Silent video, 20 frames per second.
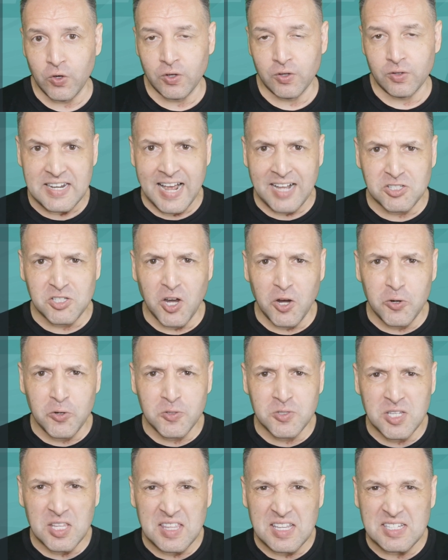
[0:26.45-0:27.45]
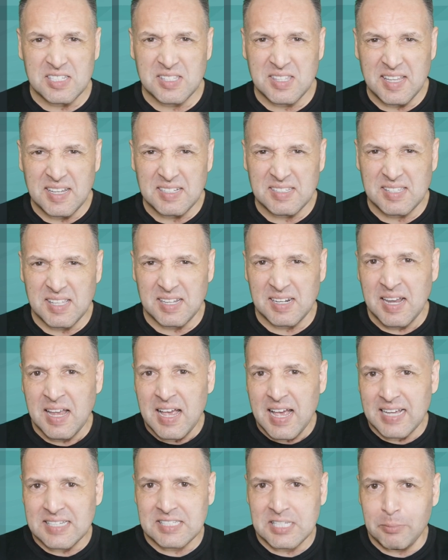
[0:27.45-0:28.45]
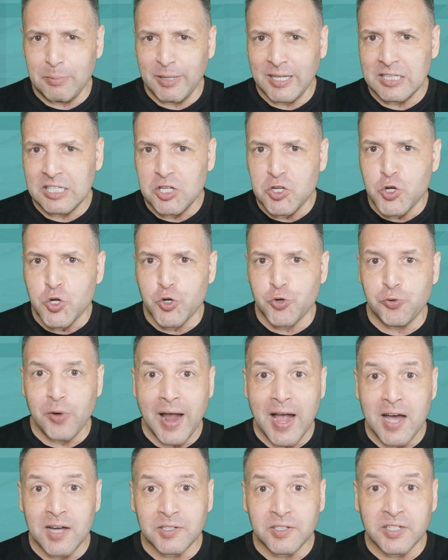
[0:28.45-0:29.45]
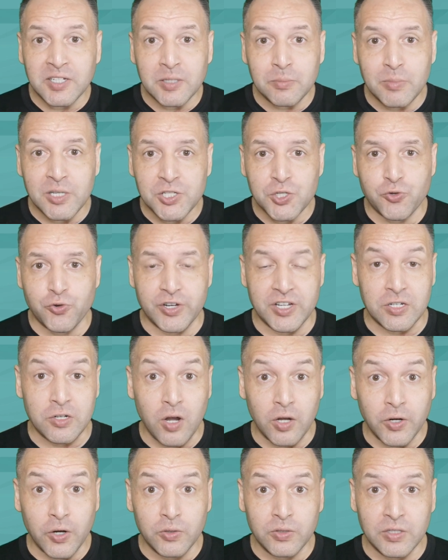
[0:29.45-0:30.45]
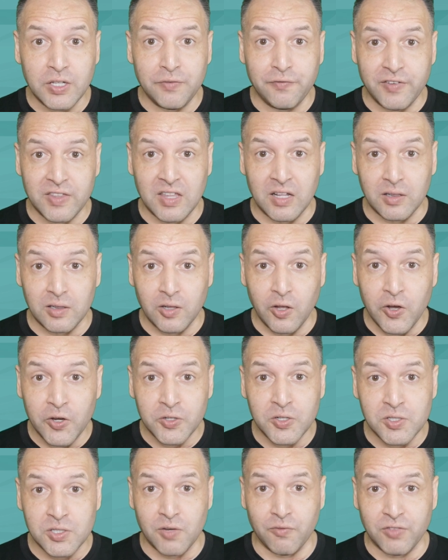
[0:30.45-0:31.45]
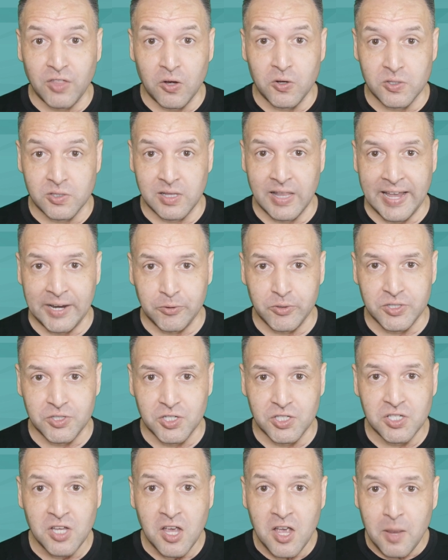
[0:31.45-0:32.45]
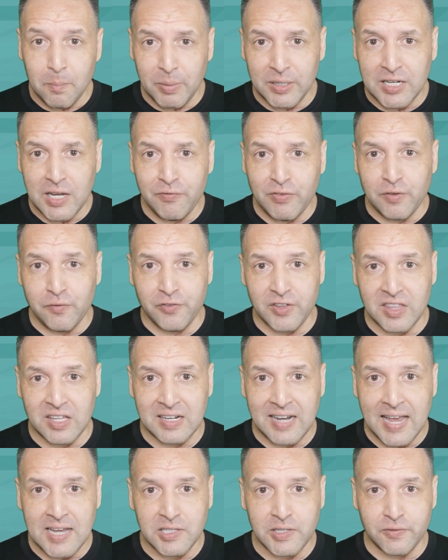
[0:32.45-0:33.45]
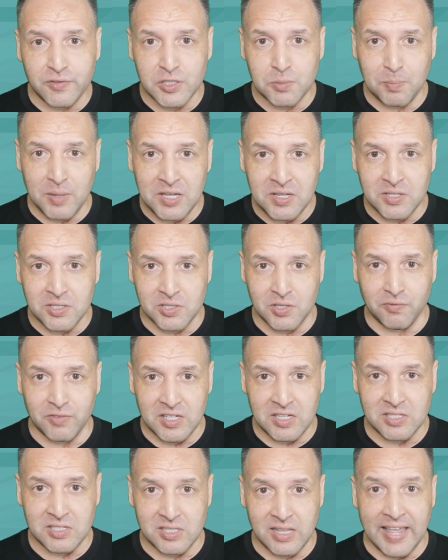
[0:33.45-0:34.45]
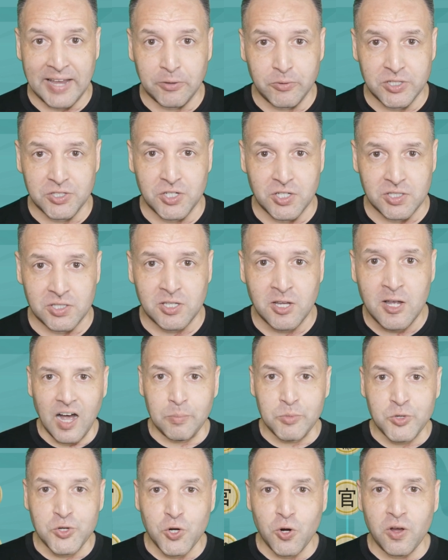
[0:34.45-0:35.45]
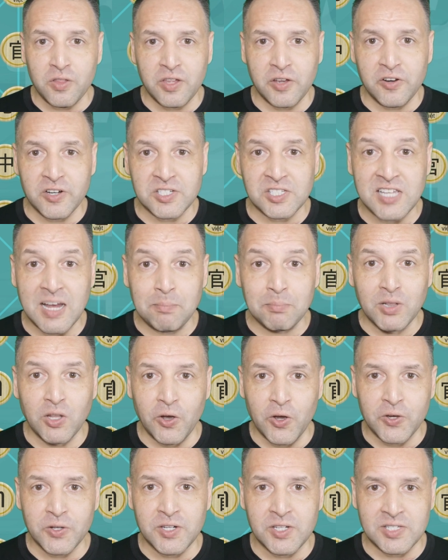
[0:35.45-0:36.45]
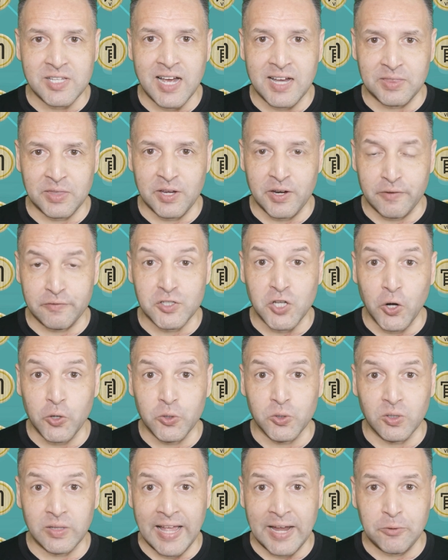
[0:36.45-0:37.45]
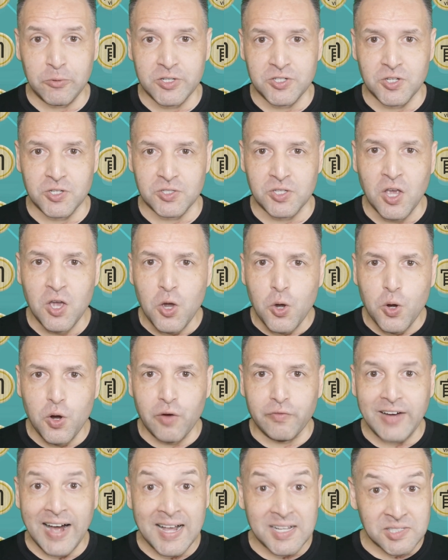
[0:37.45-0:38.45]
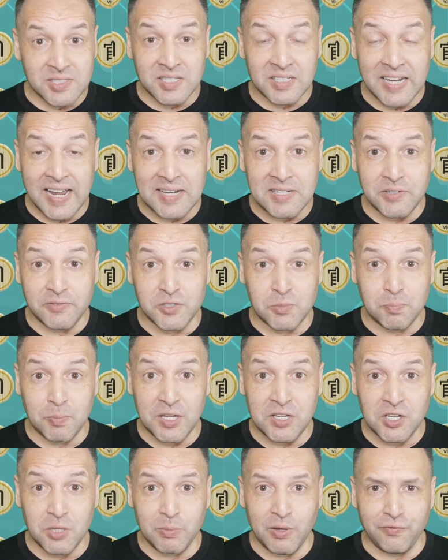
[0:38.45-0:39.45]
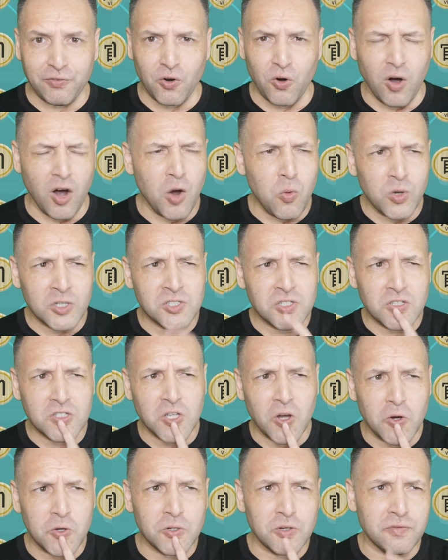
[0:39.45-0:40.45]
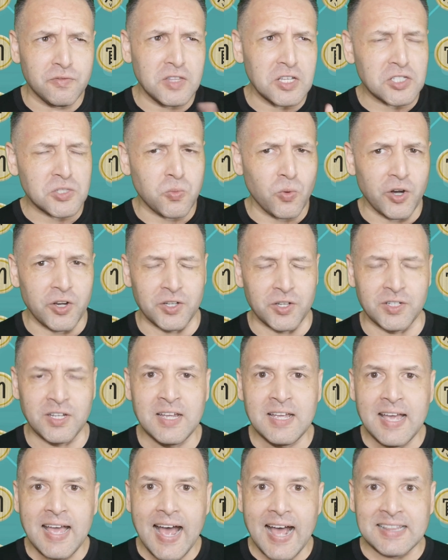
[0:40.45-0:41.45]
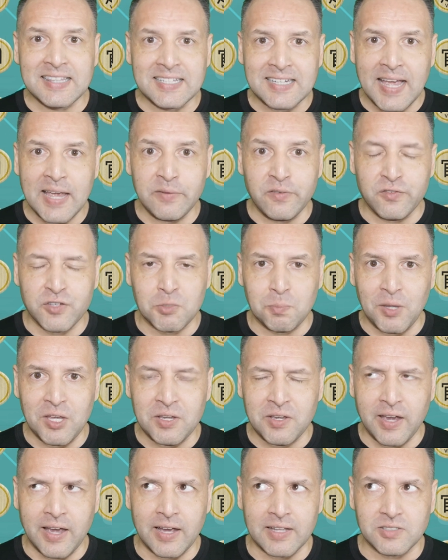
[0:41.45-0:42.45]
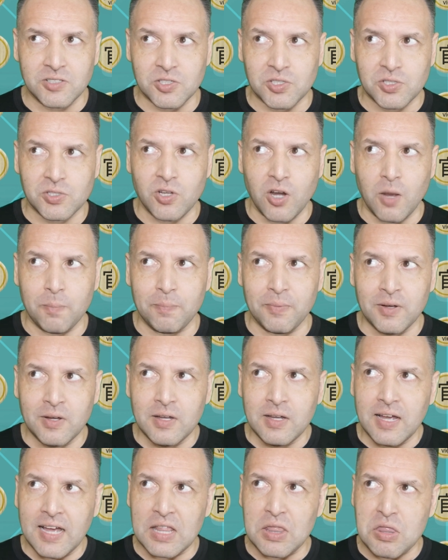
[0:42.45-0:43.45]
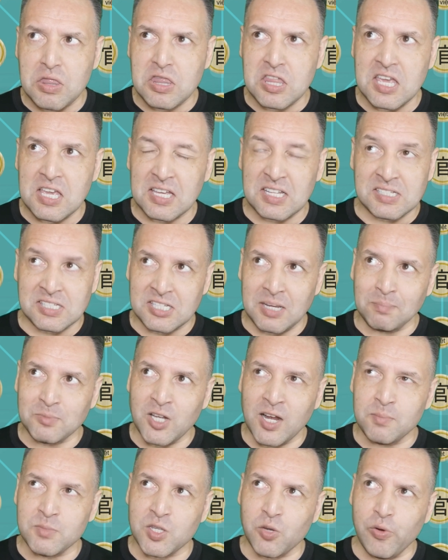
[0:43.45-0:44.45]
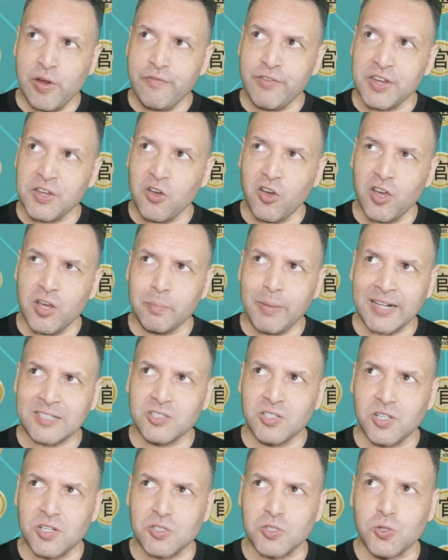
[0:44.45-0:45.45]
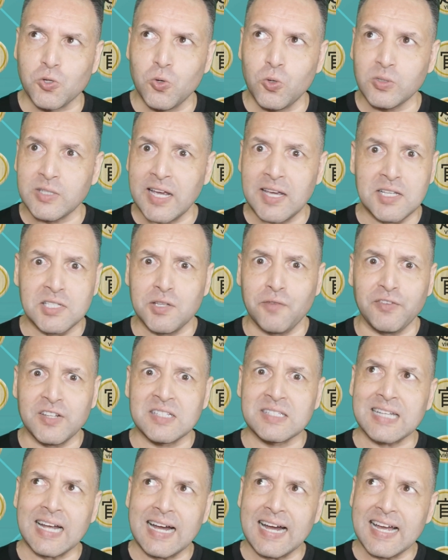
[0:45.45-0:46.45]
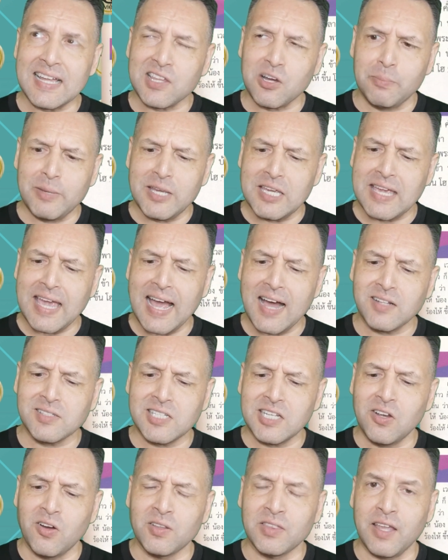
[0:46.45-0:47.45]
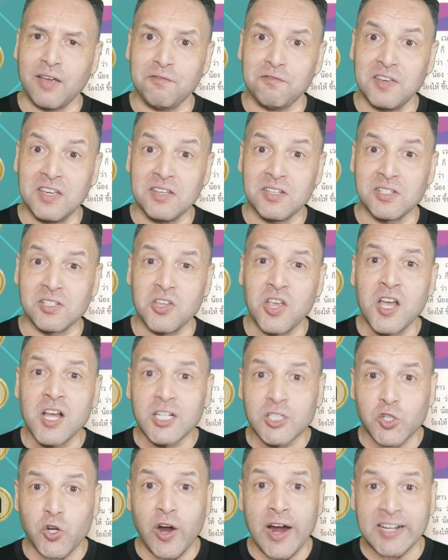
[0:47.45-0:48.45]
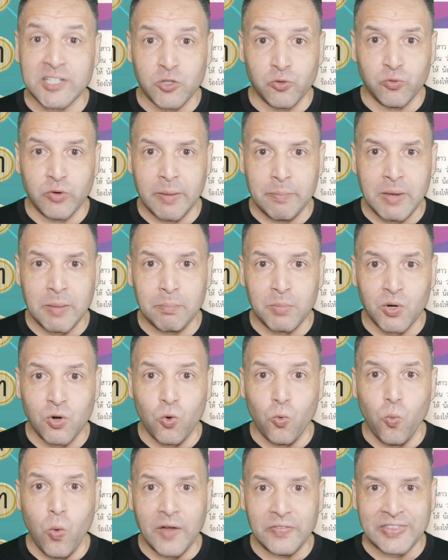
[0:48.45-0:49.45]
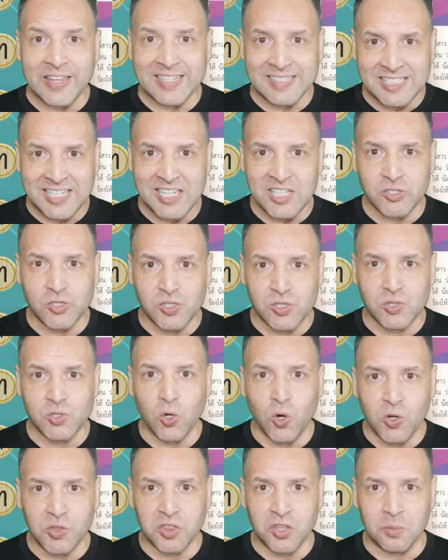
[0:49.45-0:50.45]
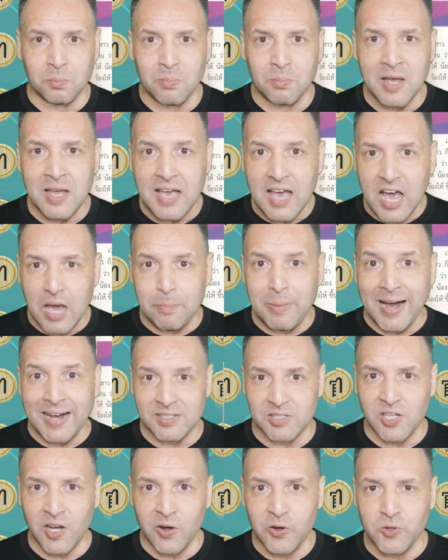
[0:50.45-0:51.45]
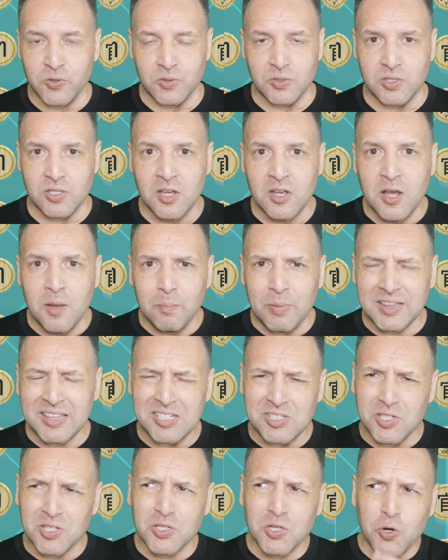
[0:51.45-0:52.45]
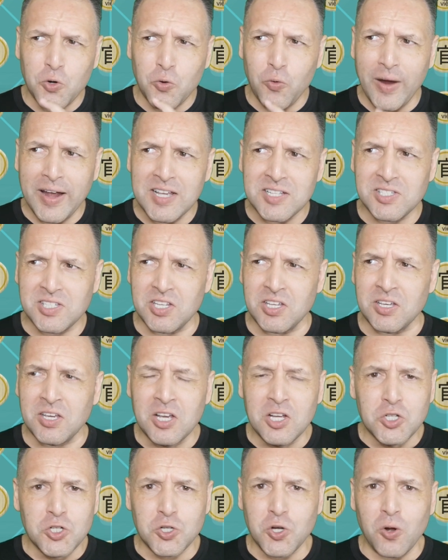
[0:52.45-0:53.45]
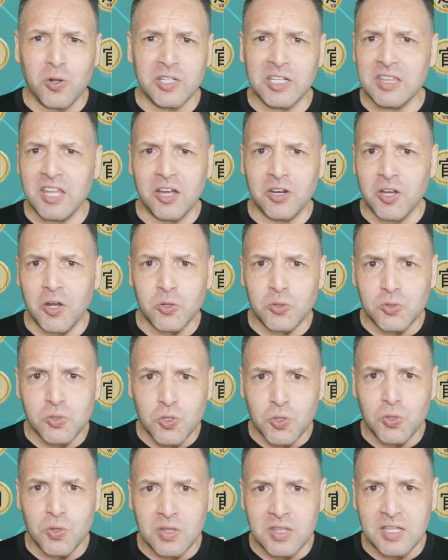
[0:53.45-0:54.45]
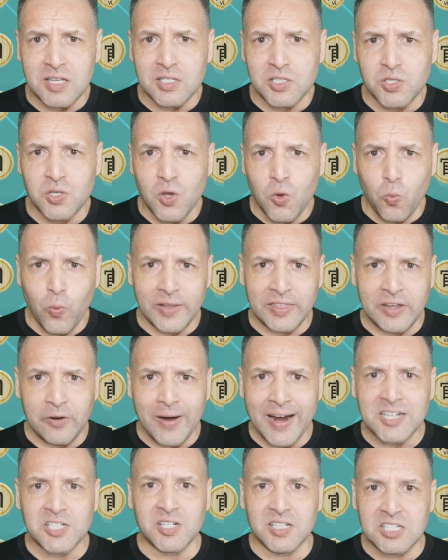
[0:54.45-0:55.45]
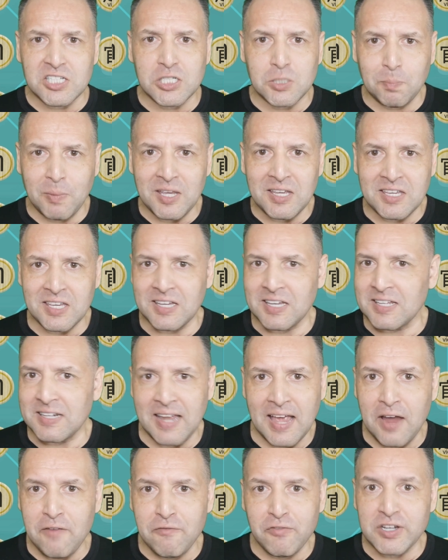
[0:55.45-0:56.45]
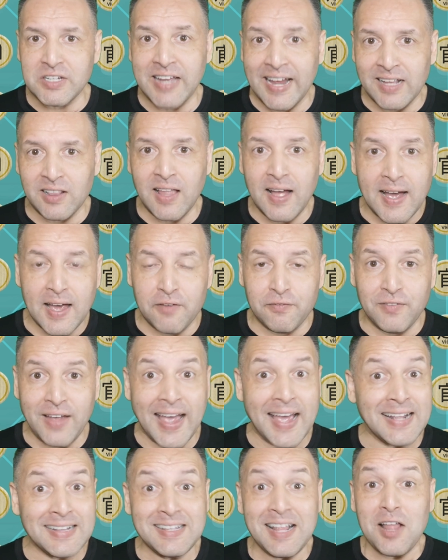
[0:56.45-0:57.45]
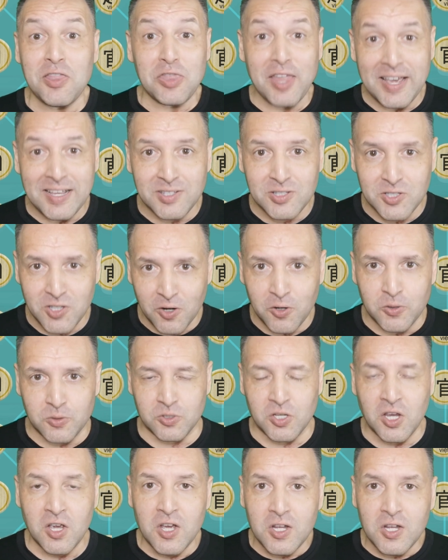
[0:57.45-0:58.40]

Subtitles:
Now, tones are these things that are seemingly shrouded in mystery, not only for the learners of those languages, but even for the native speakers of these languages. I'm sure there are some learners out there of tonal languages who have asked a native speaker before, oh, what's the tone of this word? And the native speaker had to stop and think, and sometimes they're even going back to their school days. If in Thai, they'll be counting on their fingers, trying to remember what their teachers taught them about tones. But this is crazy. Surely they don't do this when they're actually speaking in everyday life, and they don't.